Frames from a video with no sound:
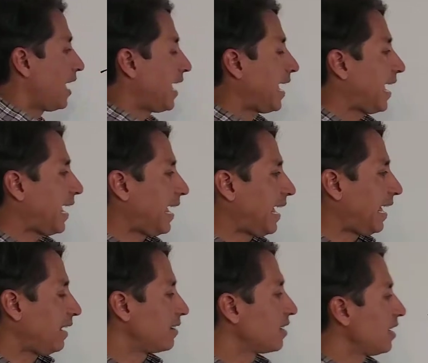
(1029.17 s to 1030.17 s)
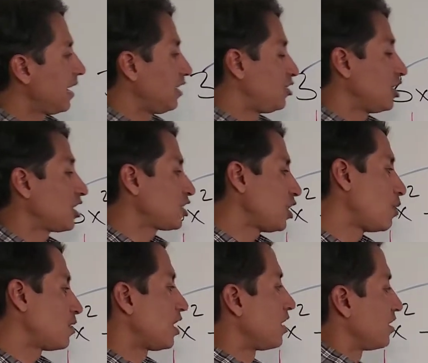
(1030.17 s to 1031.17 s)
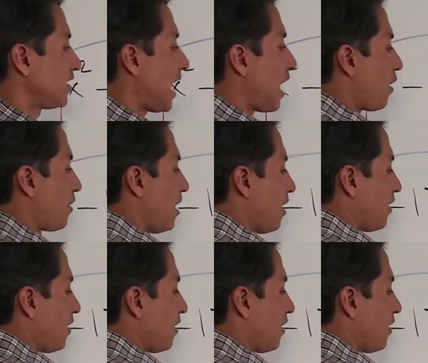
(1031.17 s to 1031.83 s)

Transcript: And it just so turns out